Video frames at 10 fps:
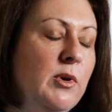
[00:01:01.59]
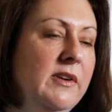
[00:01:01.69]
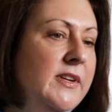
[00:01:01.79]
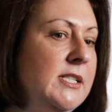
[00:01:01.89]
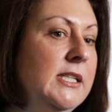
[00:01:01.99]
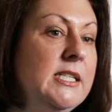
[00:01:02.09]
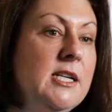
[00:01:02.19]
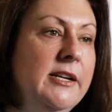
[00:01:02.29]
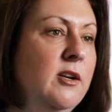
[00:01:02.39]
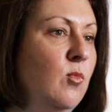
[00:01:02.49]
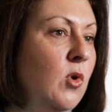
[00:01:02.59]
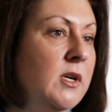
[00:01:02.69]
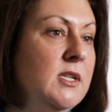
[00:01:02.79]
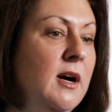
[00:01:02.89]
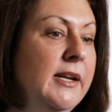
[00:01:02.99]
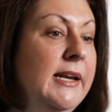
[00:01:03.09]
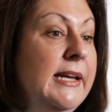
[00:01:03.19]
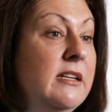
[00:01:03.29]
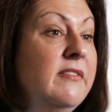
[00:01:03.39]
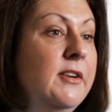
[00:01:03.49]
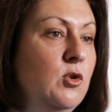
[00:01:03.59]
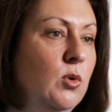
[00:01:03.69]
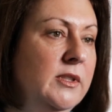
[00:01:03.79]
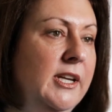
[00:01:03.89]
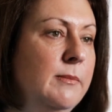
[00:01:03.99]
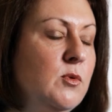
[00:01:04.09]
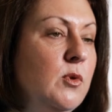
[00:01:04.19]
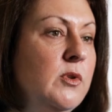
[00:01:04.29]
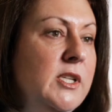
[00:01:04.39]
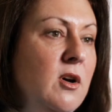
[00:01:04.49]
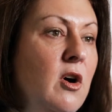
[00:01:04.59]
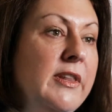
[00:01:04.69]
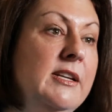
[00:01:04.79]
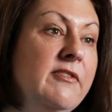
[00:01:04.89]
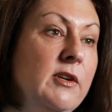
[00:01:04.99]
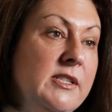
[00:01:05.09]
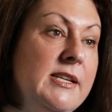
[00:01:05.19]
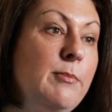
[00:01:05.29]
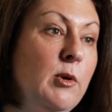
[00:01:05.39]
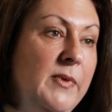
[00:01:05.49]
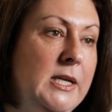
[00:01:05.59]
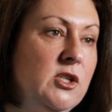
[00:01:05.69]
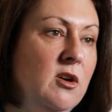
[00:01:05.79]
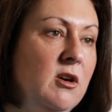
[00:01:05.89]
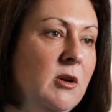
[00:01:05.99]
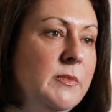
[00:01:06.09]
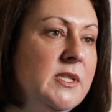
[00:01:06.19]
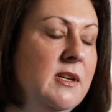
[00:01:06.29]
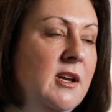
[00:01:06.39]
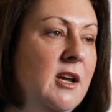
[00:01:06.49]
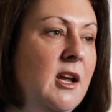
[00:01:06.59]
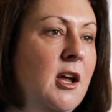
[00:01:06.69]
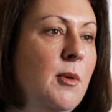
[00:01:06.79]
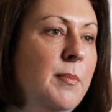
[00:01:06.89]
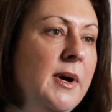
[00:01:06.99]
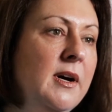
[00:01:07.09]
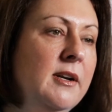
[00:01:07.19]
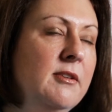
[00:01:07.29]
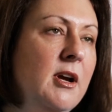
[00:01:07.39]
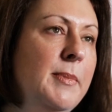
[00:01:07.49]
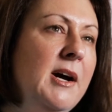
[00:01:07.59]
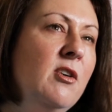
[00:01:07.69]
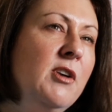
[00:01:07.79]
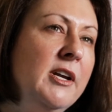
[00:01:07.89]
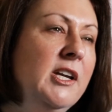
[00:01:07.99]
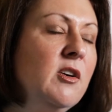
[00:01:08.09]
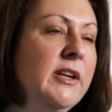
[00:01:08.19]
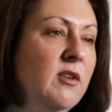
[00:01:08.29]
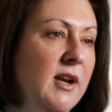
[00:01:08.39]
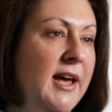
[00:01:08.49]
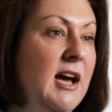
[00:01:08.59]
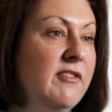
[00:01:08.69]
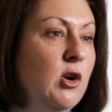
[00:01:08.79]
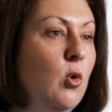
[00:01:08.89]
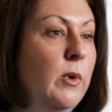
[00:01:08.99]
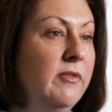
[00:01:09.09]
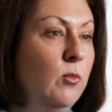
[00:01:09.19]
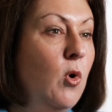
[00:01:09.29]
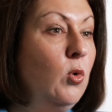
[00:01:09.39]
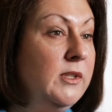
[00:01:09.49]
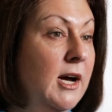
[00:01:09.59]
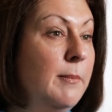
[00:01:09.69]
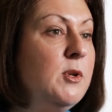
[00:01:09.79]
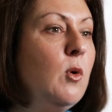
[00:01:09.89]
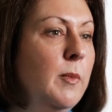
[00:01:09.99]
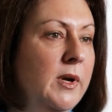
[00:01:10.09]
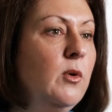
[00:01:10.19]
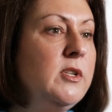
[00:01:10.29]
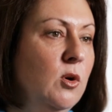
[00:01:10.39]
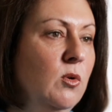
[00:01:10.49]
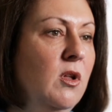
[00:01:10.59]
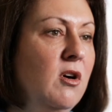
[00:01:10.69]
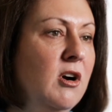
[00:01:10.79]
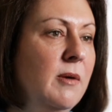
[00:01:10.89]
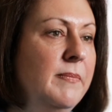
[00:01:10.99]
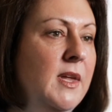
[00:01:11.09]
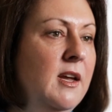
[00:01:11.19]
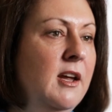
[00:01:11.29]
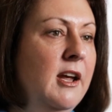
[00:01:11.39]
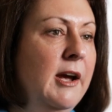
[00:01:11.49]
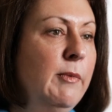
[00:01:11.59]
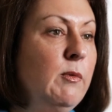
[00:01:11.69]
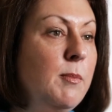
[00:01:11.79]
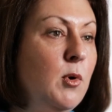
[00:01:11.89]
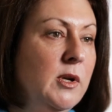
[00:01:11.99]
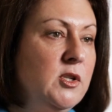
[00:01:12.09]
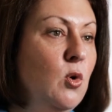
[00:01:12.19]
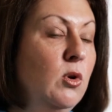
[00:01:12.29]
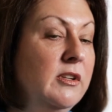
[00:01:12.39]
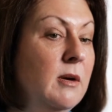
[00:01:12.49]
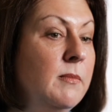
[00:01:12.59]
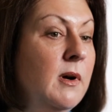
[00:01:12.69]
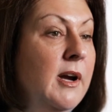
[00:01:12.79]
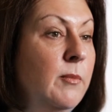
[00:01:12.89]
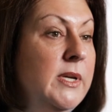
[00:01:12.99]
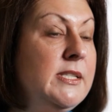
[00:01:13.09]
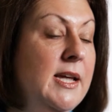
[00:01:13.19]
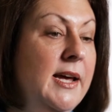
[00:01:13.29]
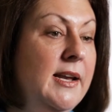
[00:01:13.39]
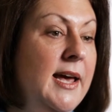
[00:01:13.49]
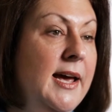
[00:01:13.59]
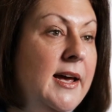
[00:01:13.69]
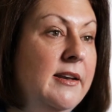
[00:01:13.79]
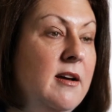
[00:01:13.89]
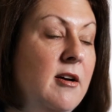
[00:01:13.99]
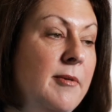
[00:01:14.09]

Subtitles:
previously studied and worked on in individual teams reducing all the different separate patient harms. But about a year and a half ago, we rolled up to where we go to total harm, and we report a total number, and we set at